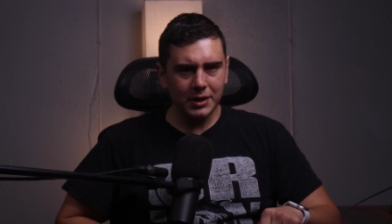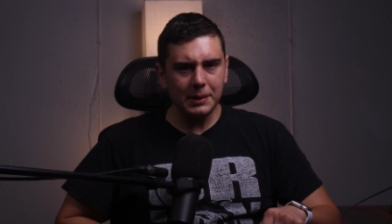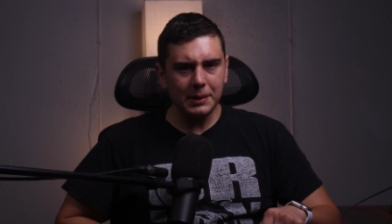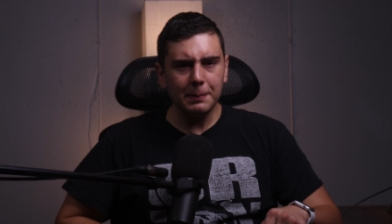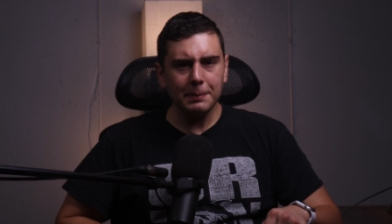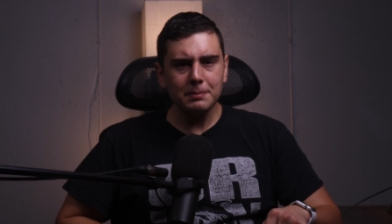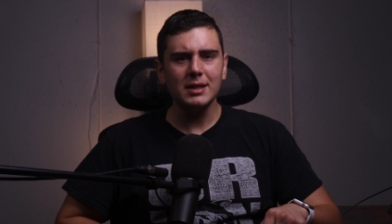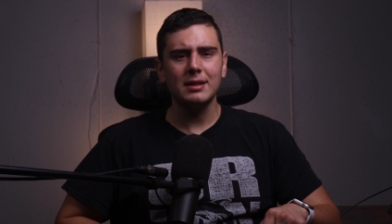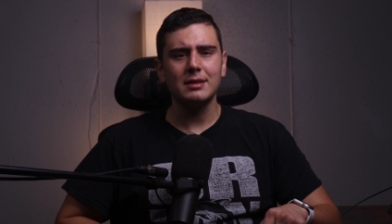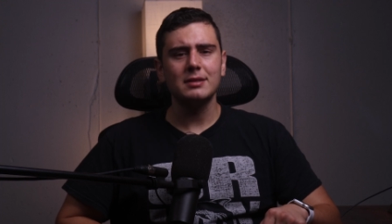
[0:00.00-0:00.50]
He
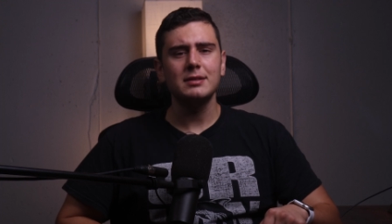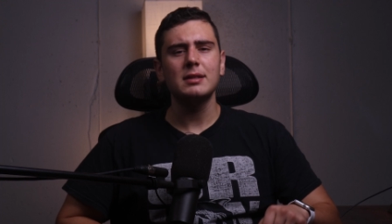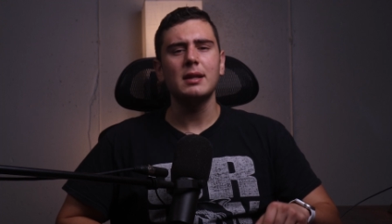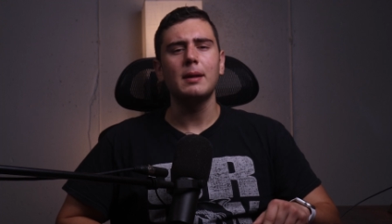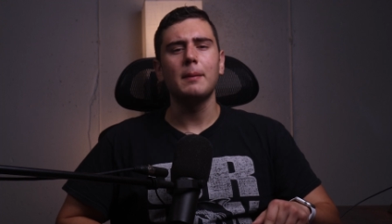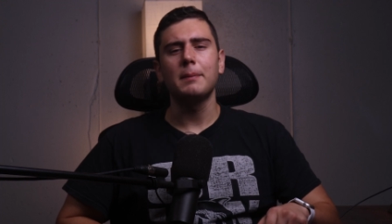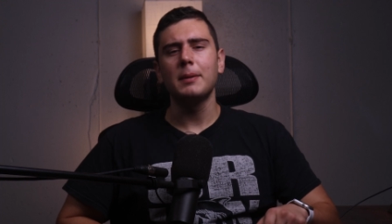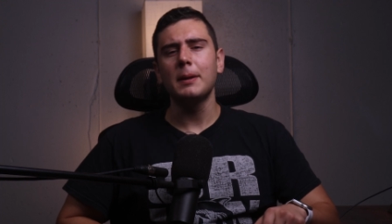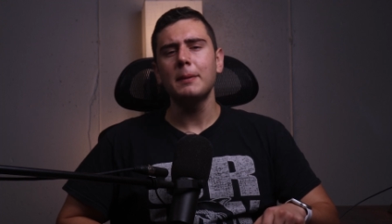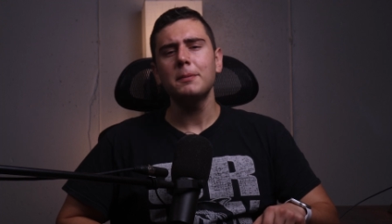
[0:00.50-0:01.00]
says
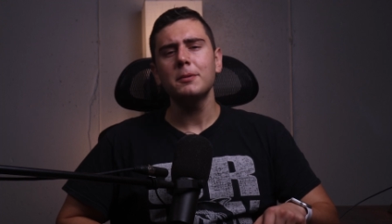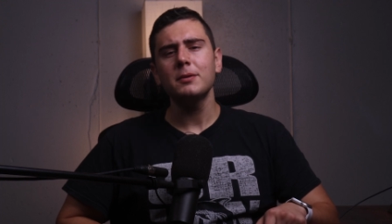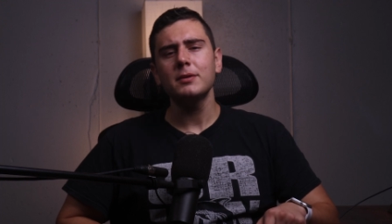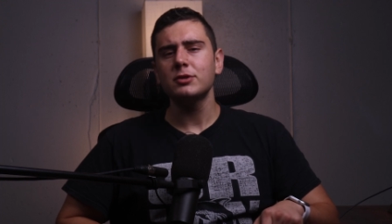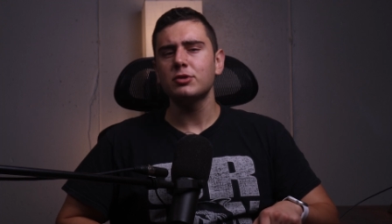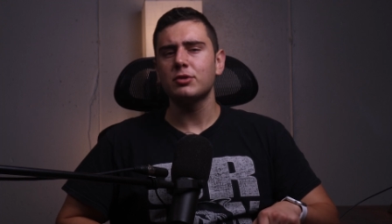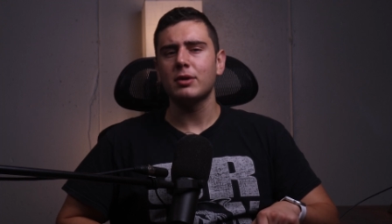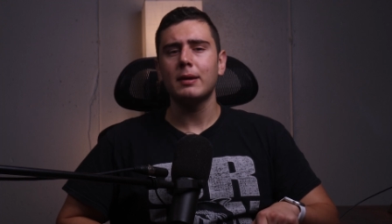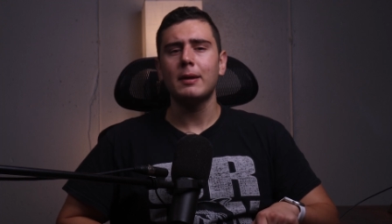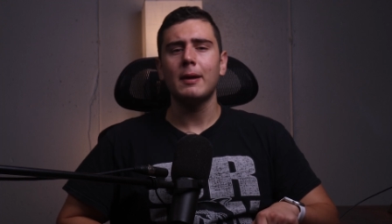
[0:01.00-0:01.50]
that people
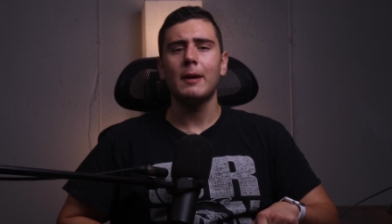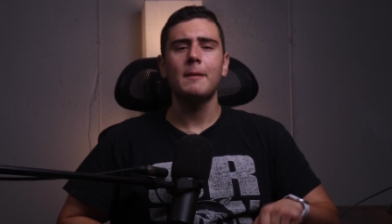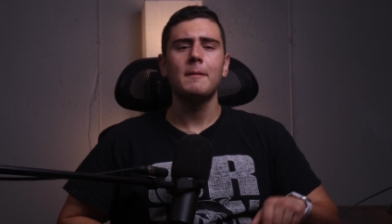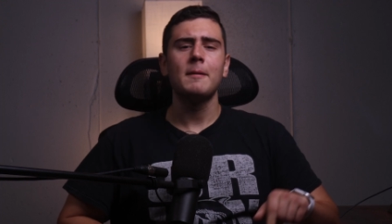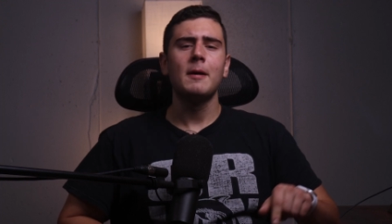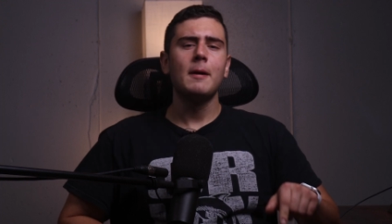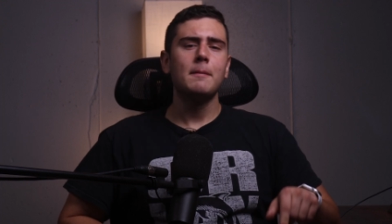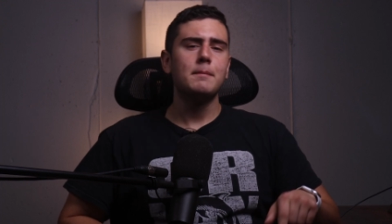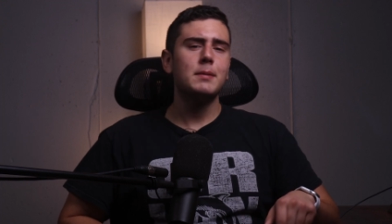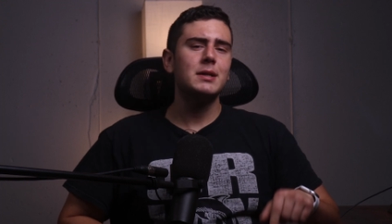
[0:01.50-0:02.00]
are striking
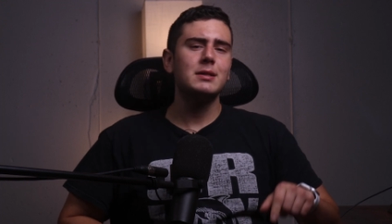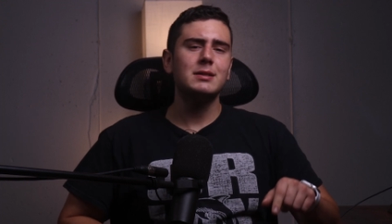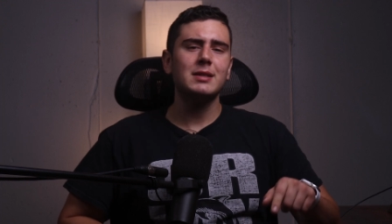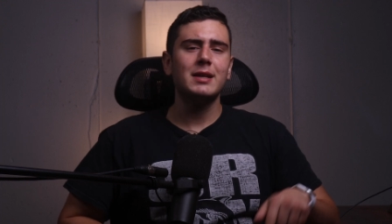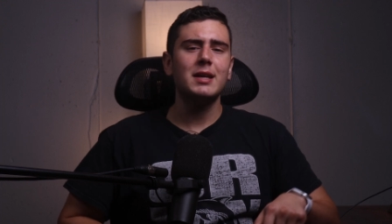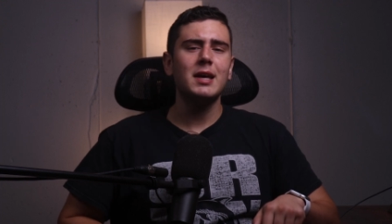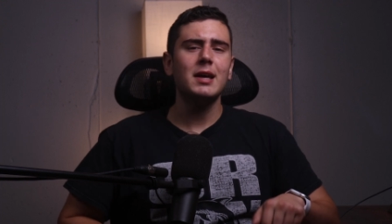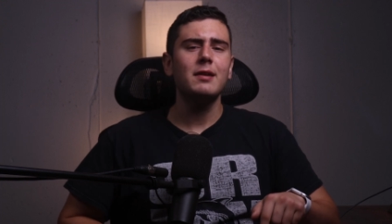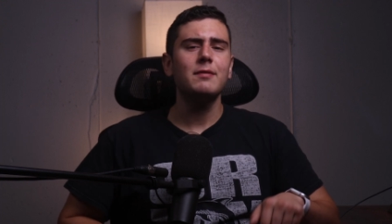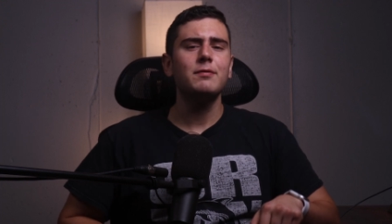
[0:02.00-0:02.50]
because
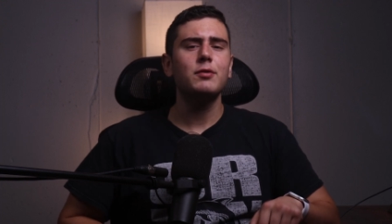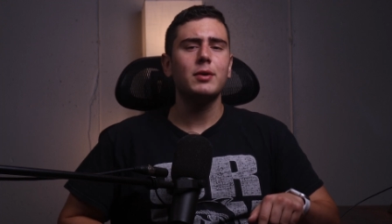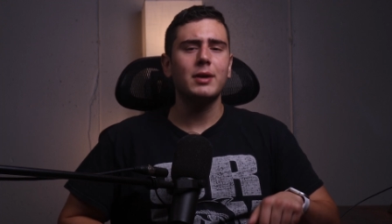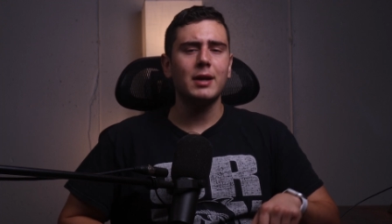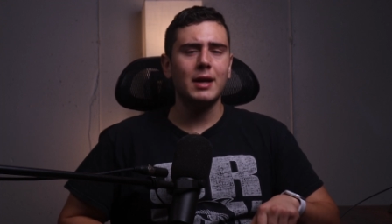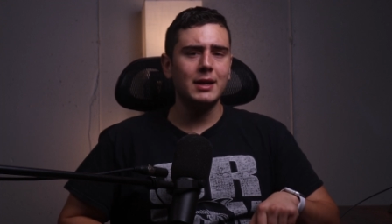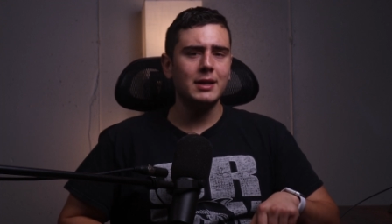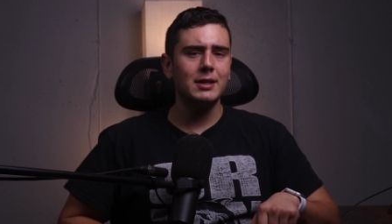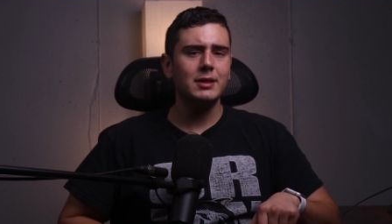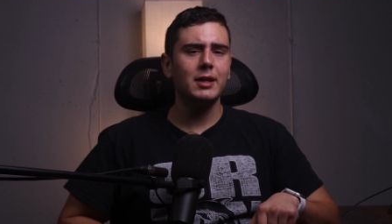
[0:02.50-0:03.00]
they can't
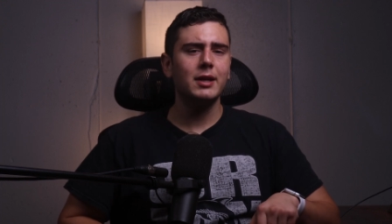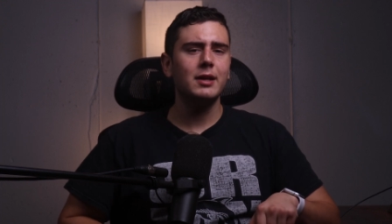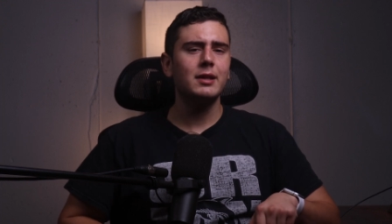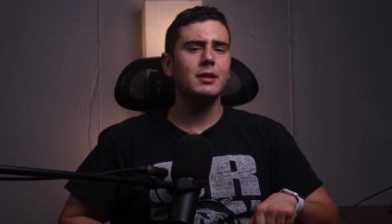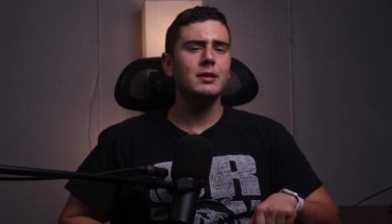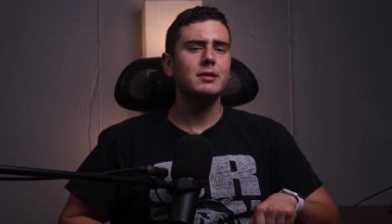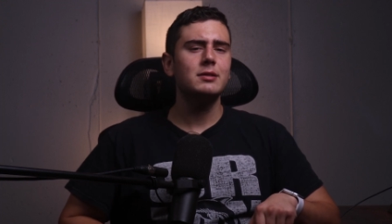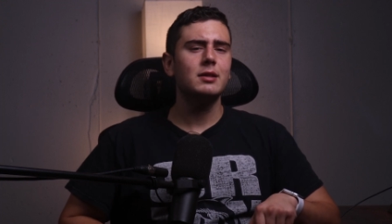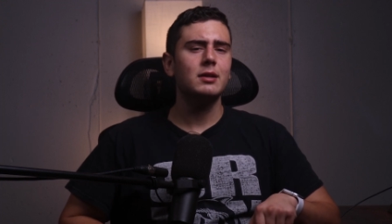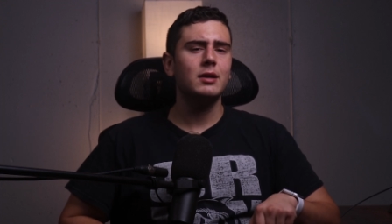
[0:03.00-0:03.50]
afford anything
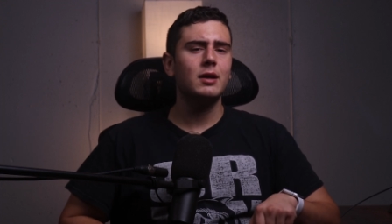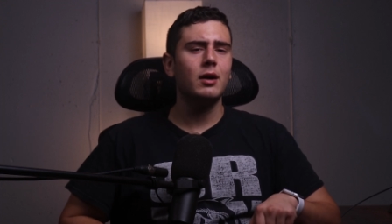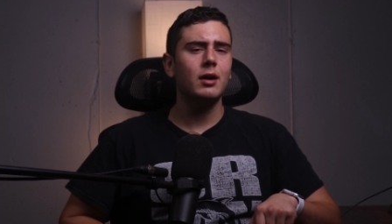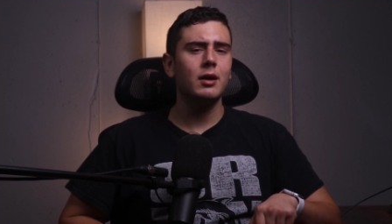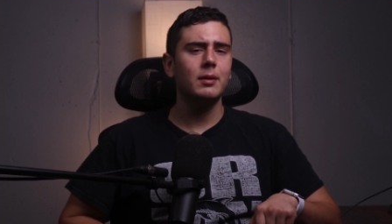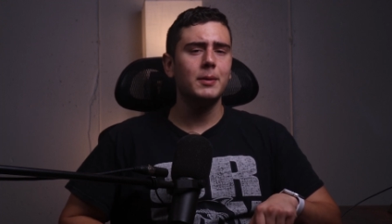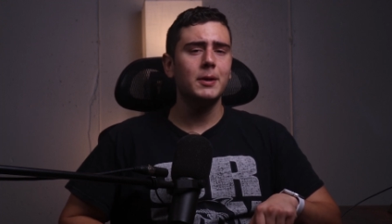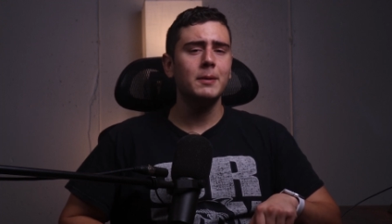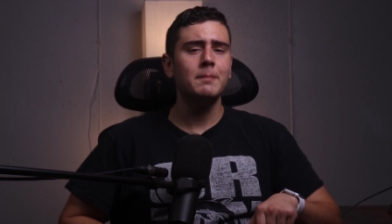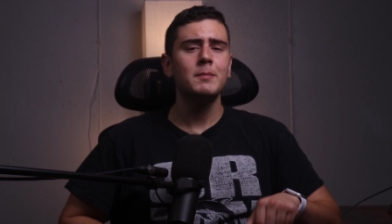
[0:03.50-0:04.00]
in this
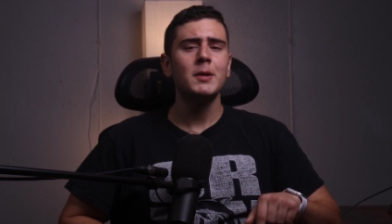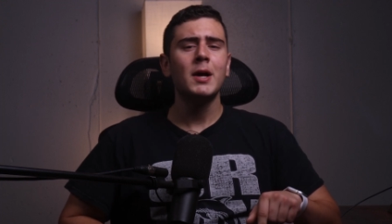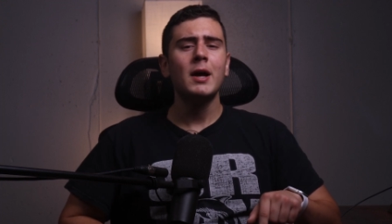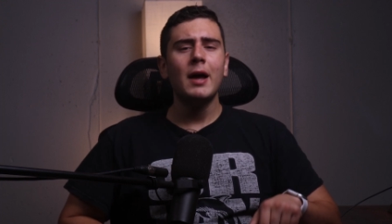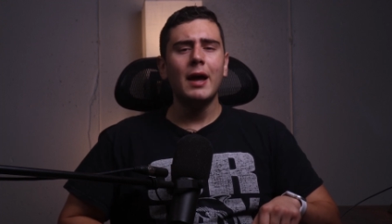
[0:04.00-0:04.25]
economy